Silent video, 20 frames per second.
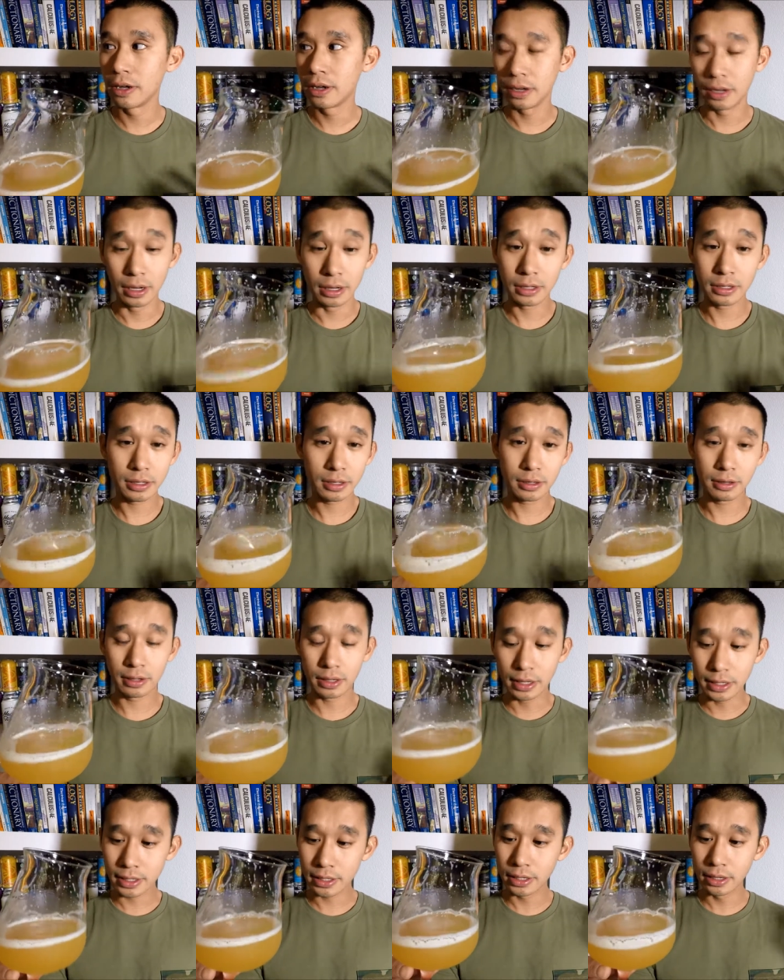It's
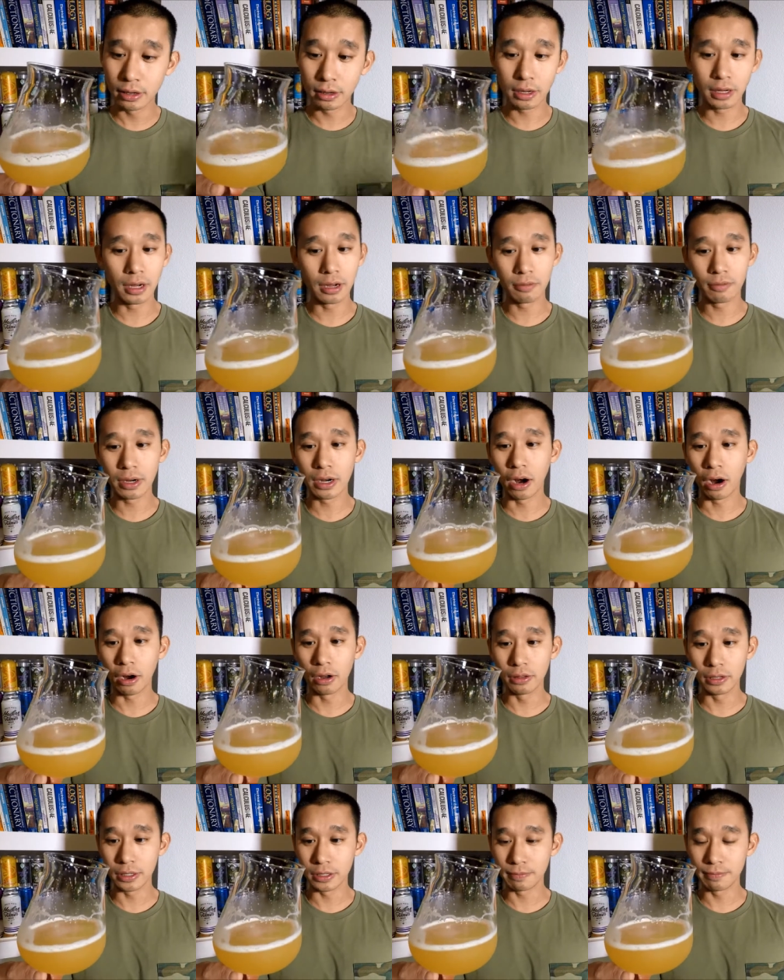still good
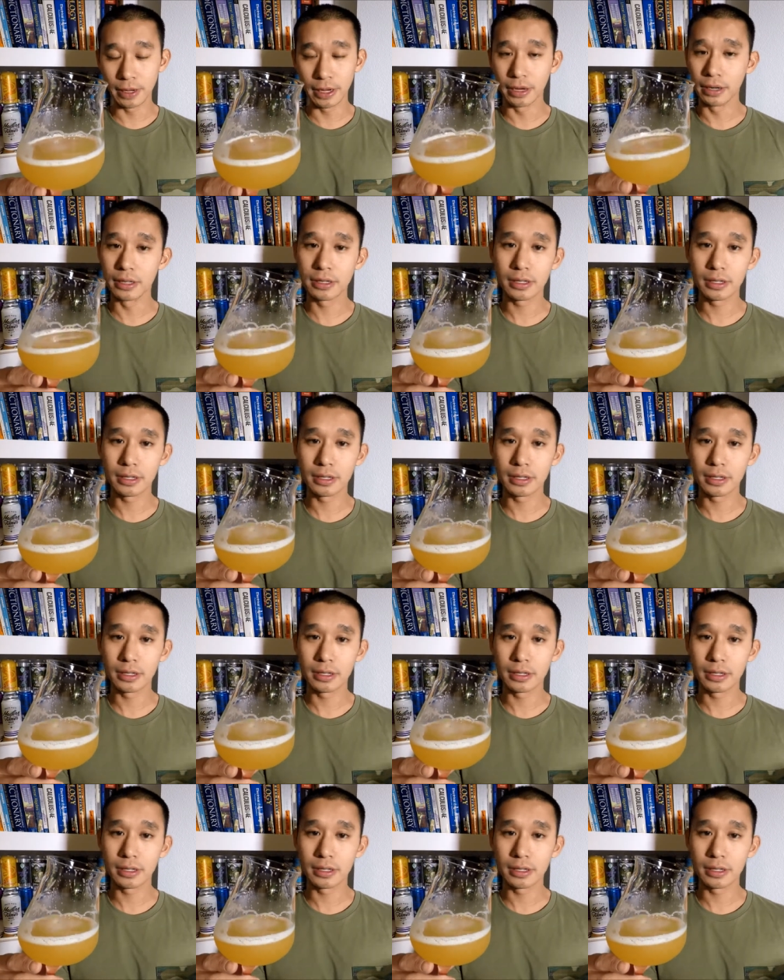regardless, man. It's